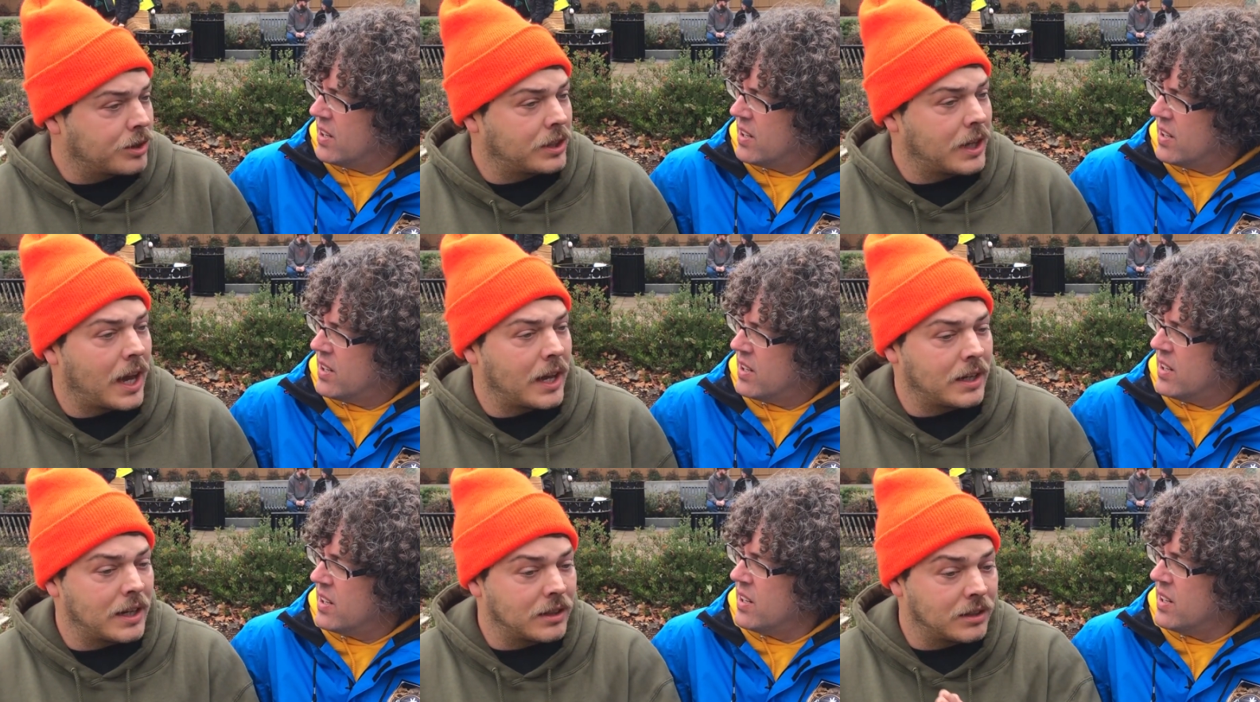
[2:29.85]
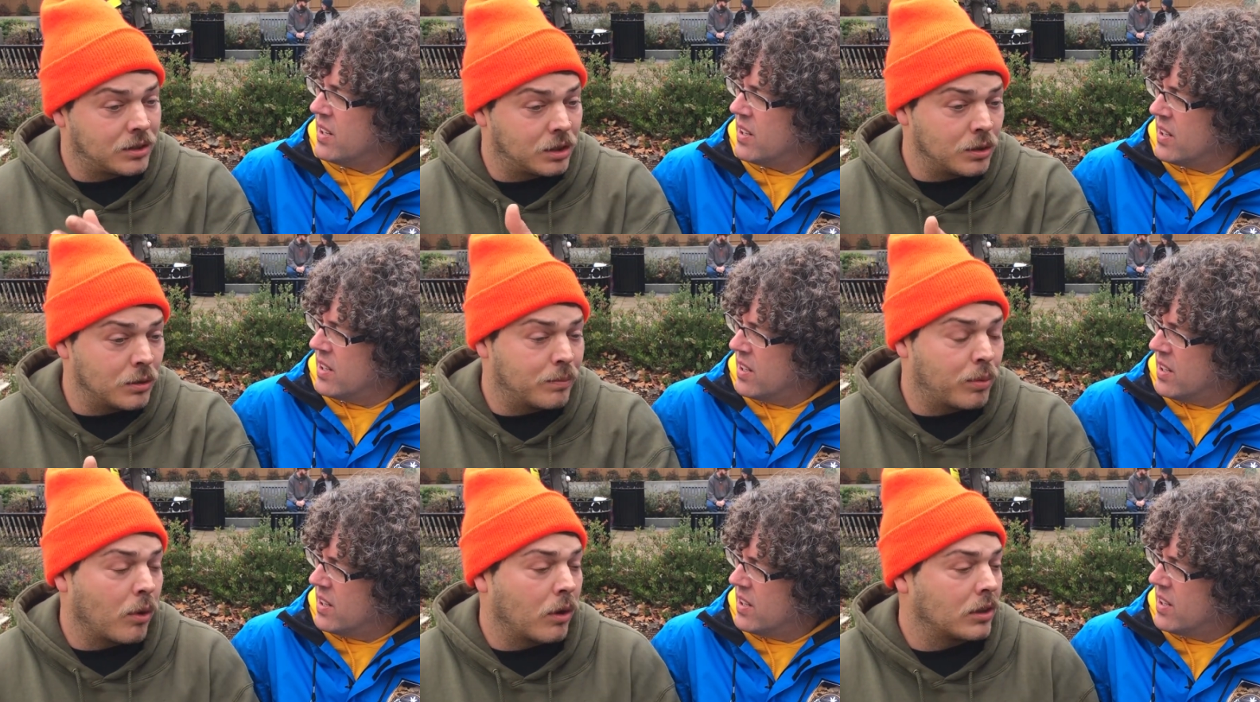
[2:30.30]
Speaker 1: and into
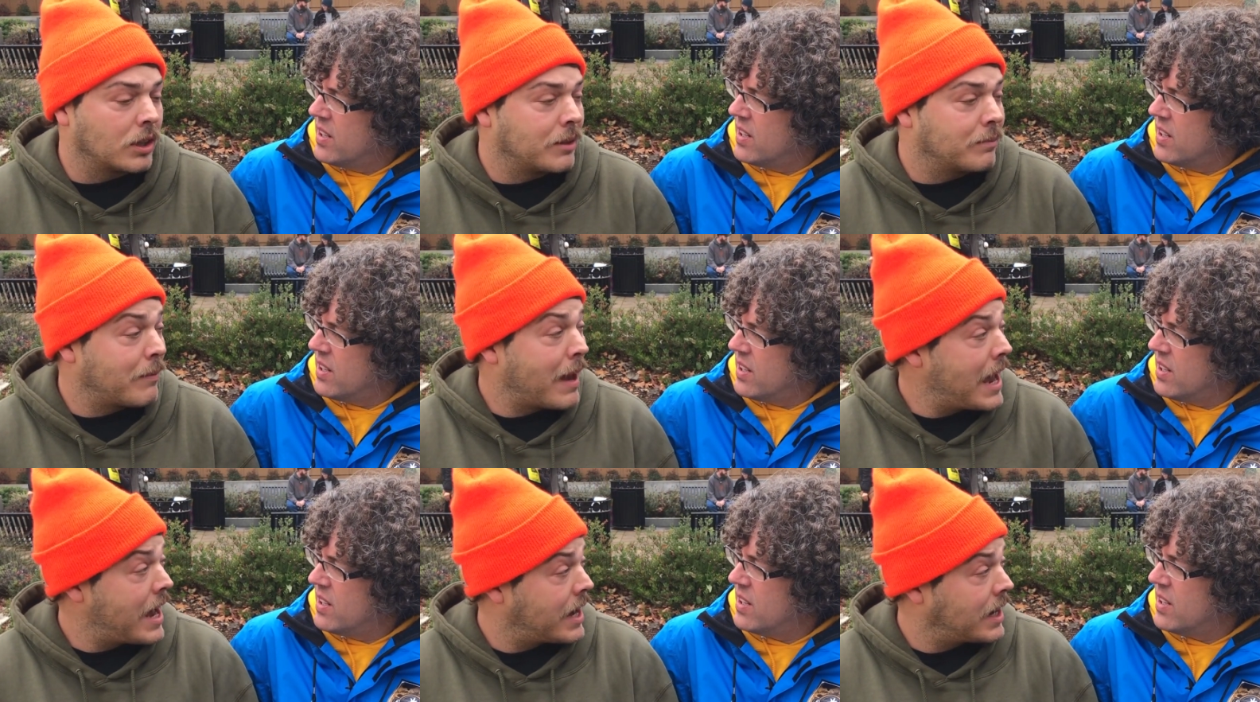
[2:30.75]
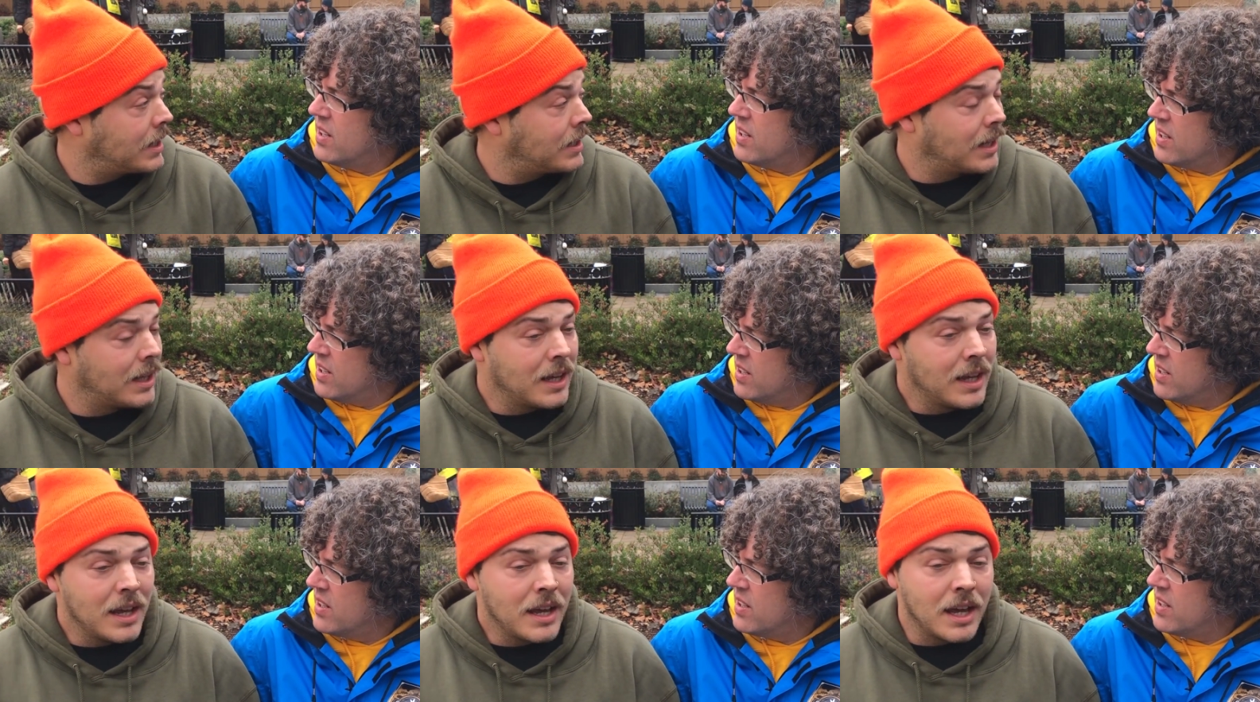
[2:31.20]
Portland, Maine.
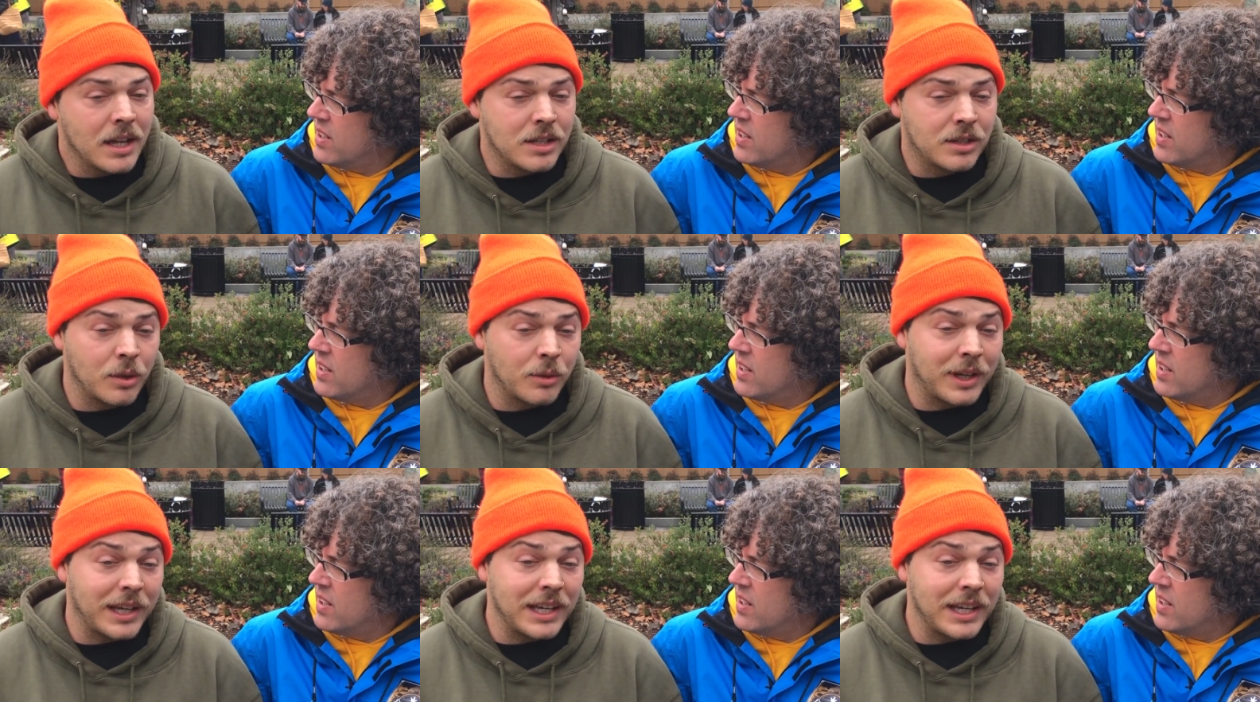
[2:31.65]
So